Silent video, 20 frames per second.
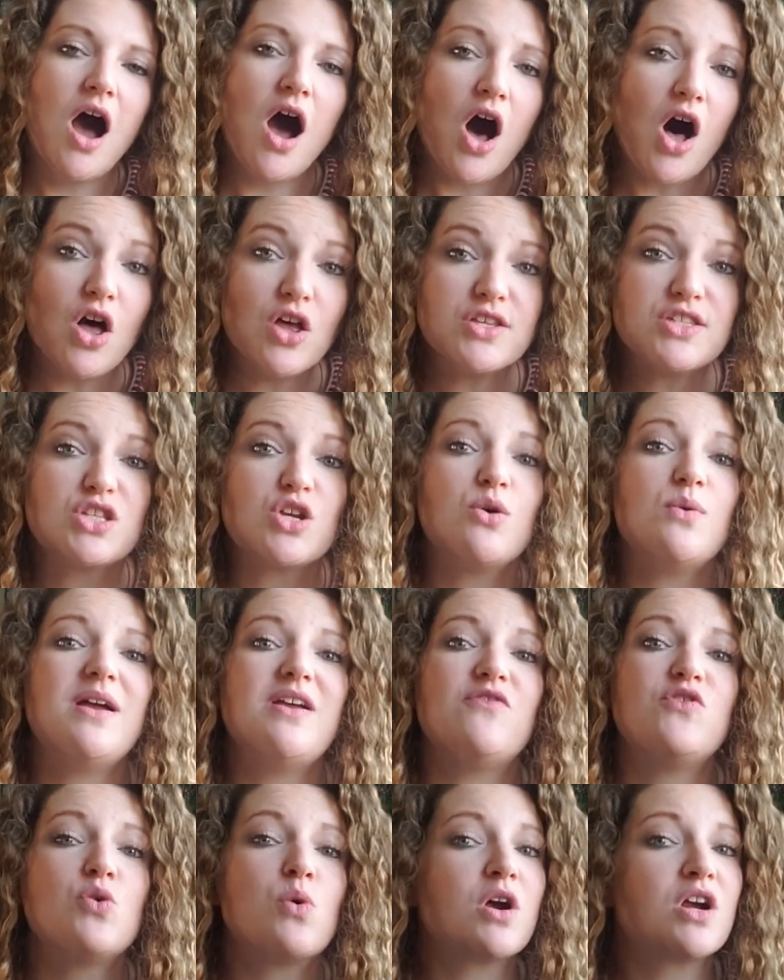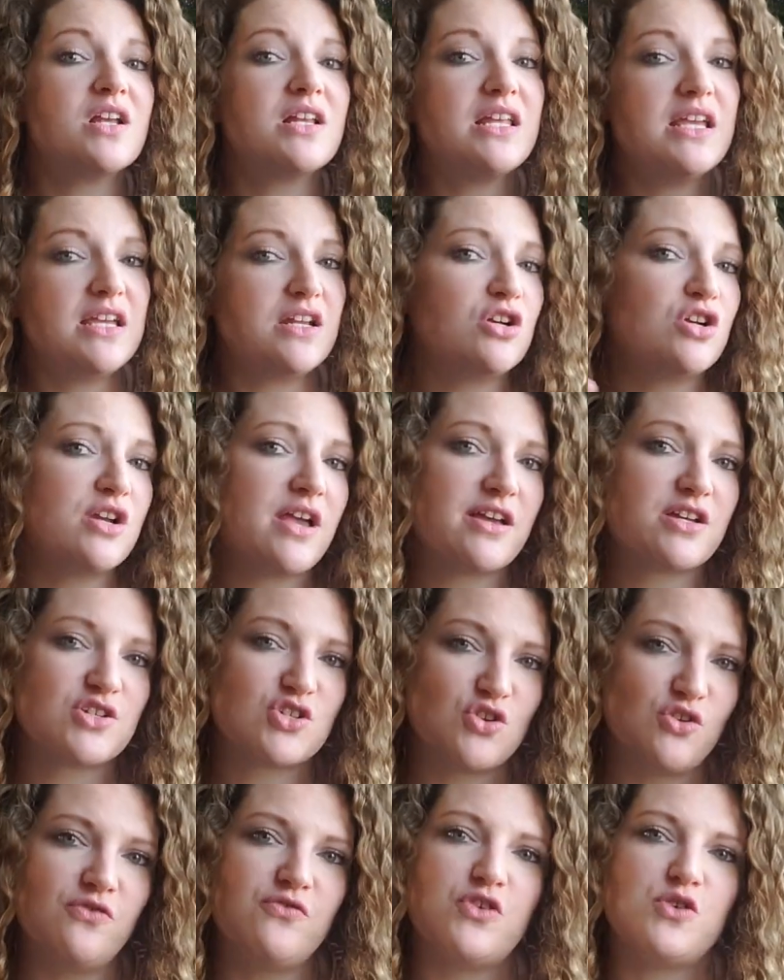Also, if you are an
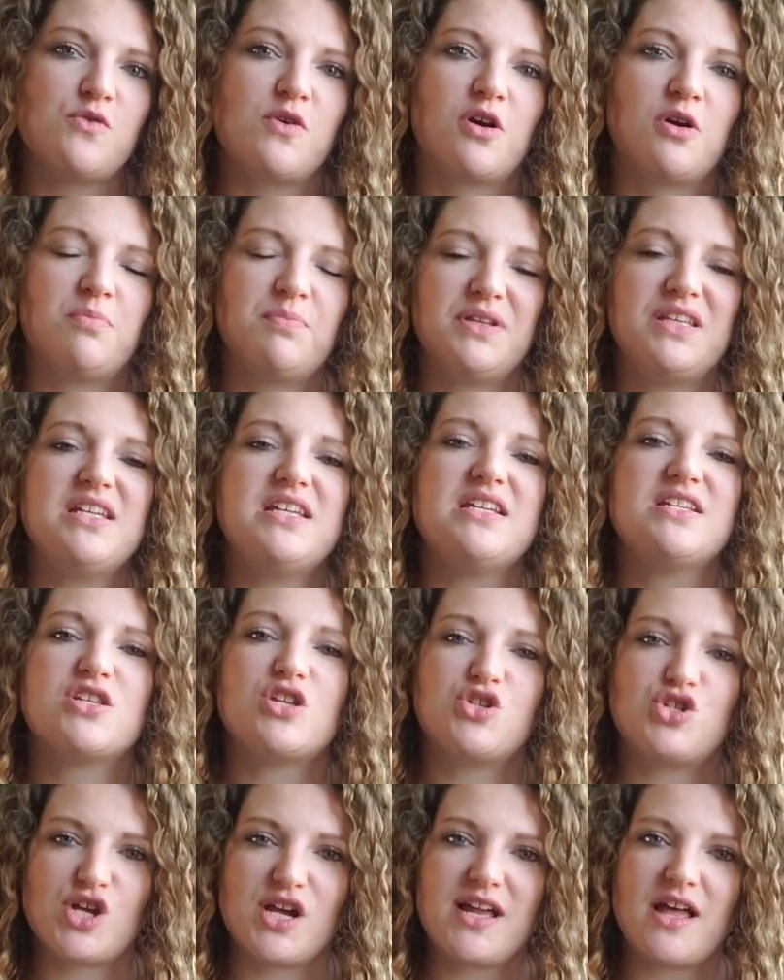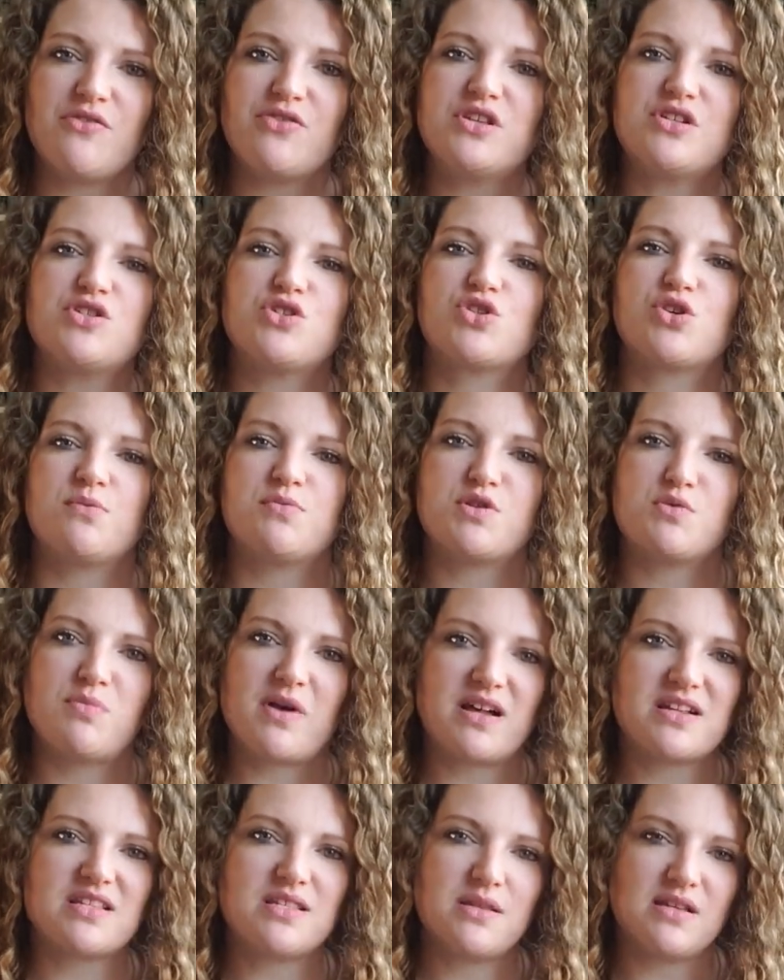international viewer, please check out the description
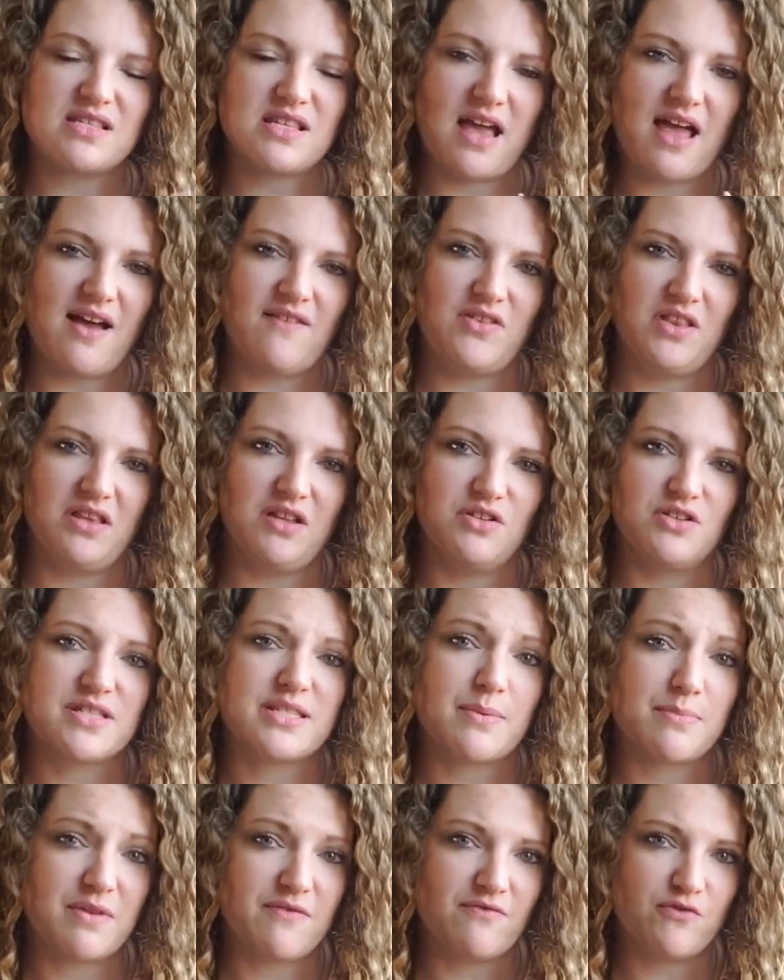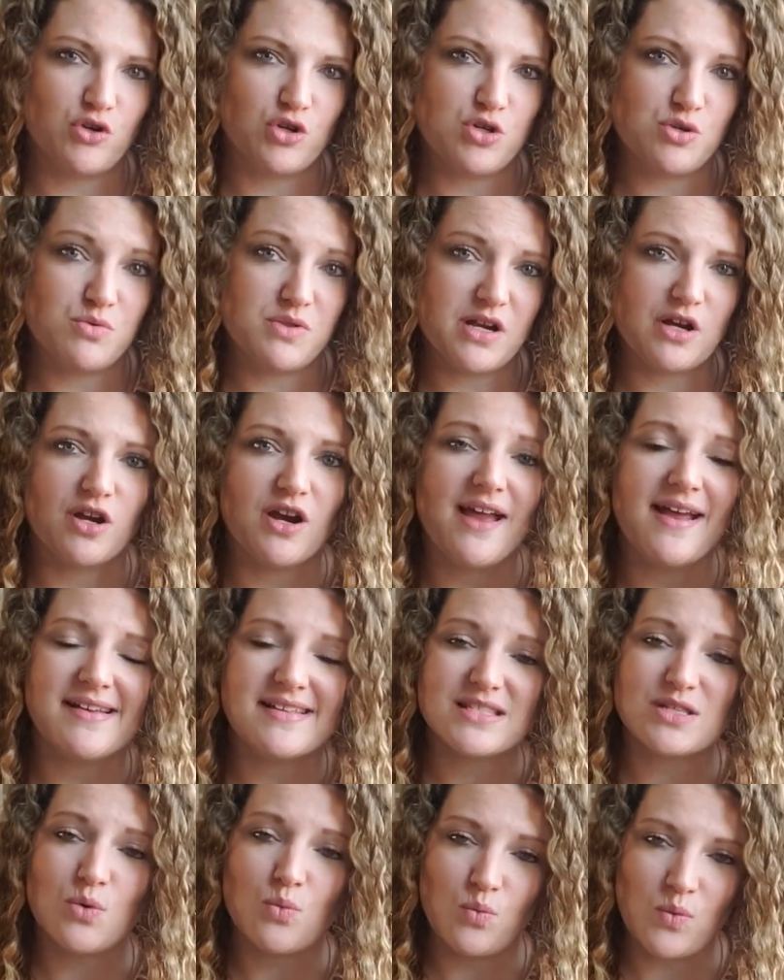box because I have a little something for you there
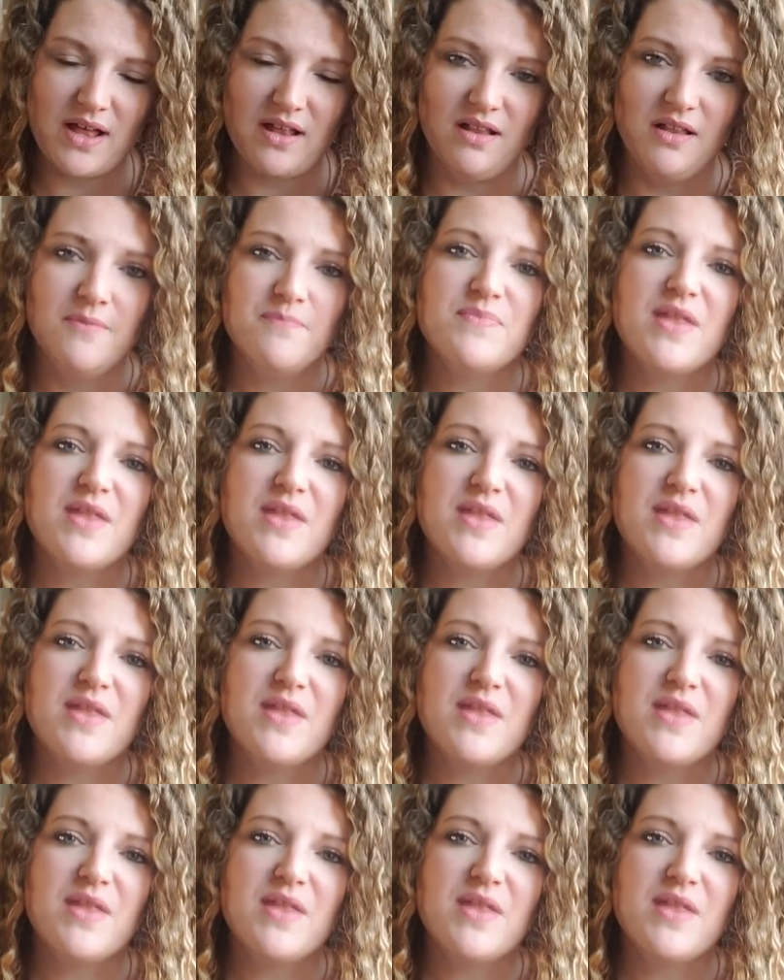as well.